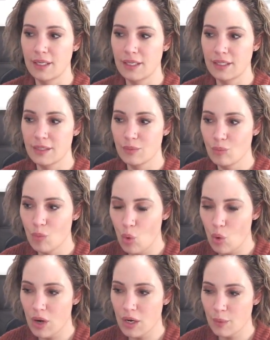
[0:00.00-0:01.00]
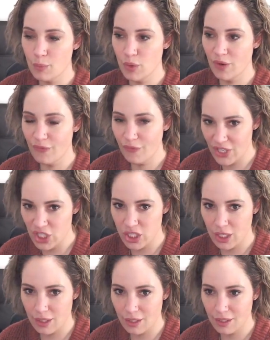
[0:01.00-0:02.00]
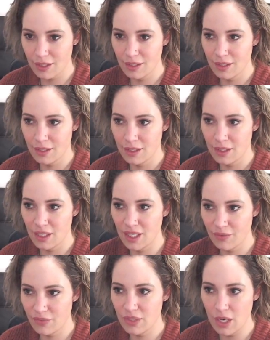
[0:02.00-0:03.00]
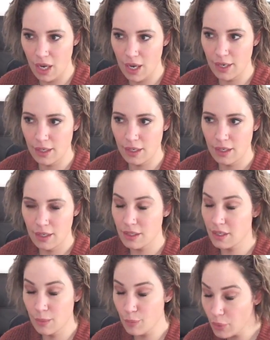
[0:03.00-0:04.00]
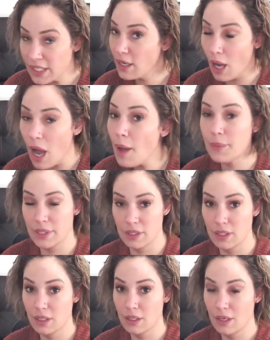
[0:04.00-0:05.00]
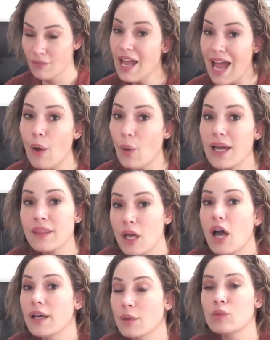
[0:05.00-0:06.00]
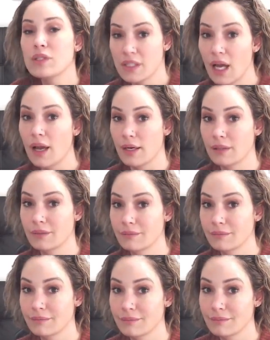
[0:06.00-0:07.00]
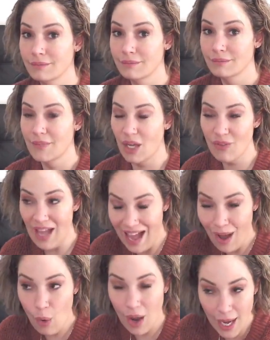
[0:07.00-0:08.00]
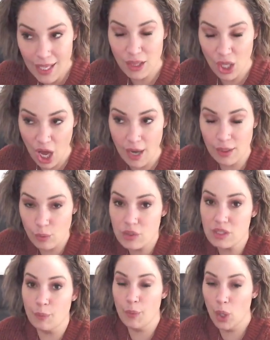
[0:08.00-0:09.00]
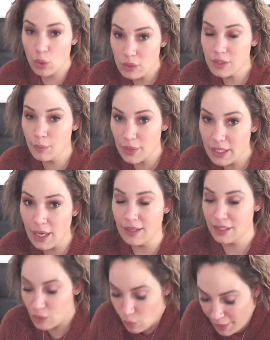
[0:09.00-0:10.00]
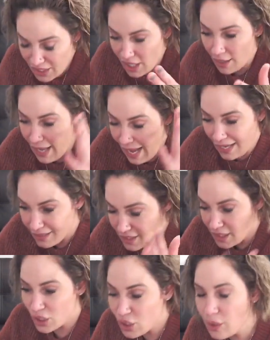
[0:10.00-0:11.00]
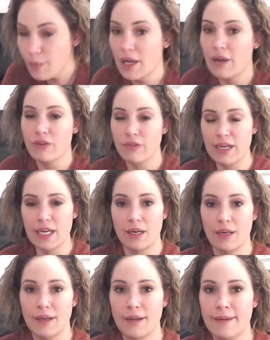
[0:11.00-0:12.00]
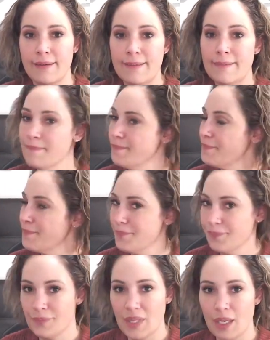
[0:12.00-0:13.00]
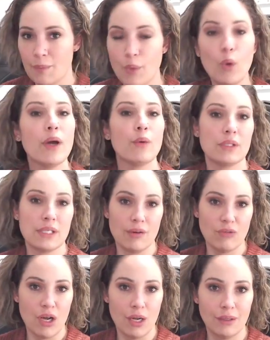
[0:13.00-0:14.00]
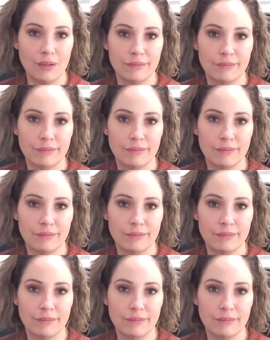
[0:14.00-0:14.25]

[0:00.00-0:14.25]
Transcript: is more proficient if done the complete opposite of how I thought it was done, of how I thought it was supposed to be done. This is what my child has to do to be able to read. Boy, was I wrong.